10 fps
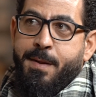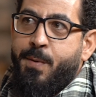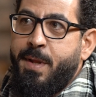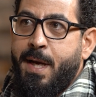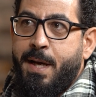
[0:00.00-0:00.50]

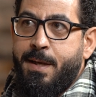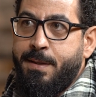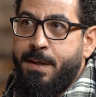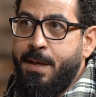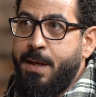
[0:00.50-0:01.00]
way they
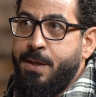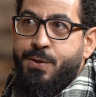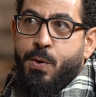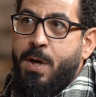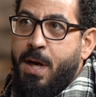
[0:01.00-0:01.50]
are
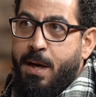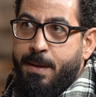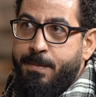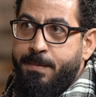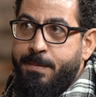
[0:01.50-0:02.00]
so
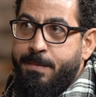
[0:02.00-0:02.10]
calm.